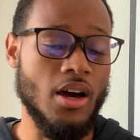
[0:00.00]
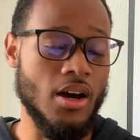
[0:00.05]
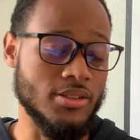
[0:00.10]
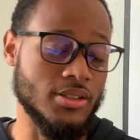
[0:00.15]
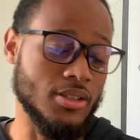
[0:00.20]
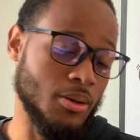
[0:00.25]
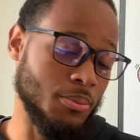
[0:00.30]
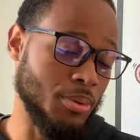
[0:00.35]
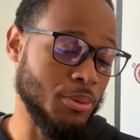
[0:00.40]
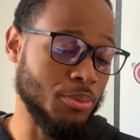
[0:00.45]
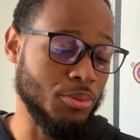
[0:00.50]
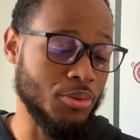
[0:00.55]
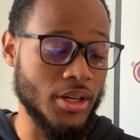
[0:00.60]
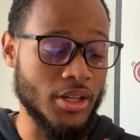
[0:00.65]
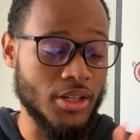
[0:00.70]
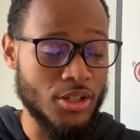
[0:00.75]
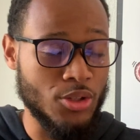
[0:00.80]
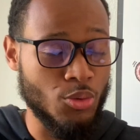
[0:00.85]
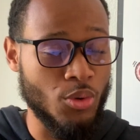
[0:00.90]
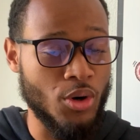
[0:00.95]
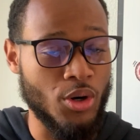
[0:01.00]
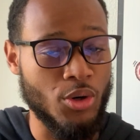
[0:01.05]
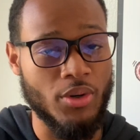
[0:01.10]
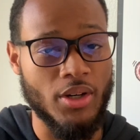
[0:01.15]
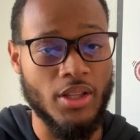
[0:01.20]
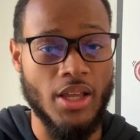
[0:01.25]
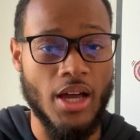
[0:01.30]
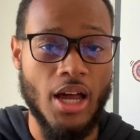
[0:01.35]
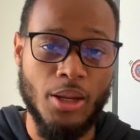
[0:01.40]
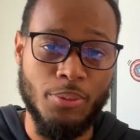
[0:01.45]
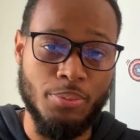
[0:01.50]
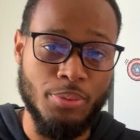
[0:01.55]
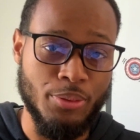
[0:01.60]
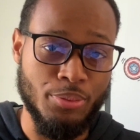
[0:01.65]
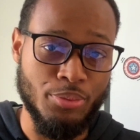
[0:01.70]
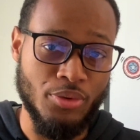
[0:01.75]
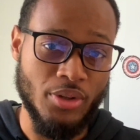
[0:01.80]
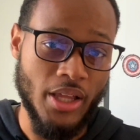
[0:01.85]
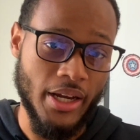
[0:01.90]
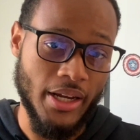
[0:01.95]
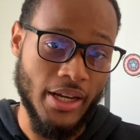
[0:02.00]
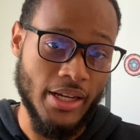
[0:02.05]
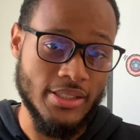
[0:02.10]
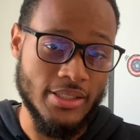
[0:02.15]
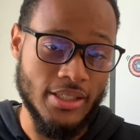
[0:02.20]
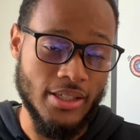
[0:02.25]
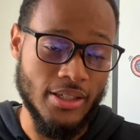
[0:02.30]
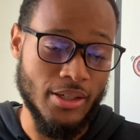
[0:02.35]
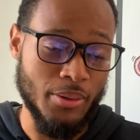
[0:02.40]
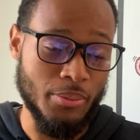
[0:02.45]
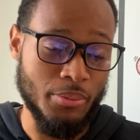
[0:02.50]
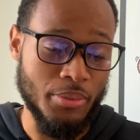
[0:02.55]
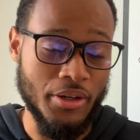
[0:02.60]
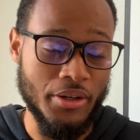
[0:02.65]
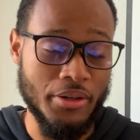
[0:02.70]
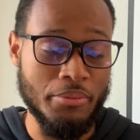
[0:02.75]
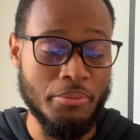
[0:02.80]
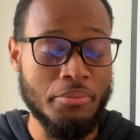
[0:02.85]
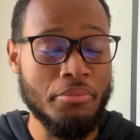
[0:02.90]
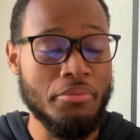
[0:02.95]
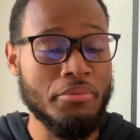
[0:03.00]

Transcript: Some people, they need to work with a lot of people, like I said, but